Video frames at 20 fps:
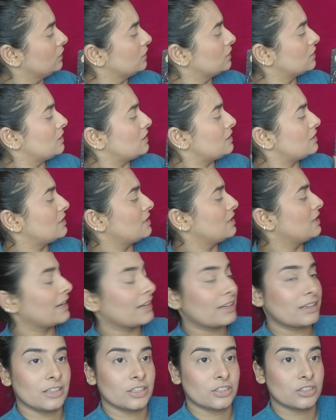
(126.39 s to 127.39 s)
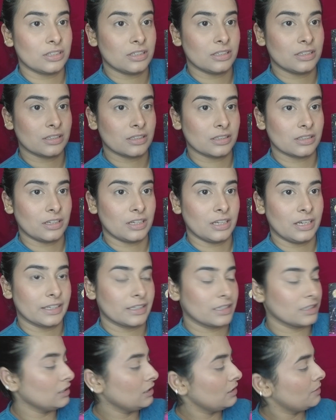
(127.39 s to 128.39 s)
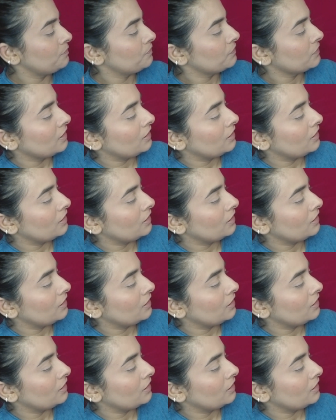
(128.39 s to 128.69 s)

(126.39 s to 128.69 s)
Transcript: This is like little glitter.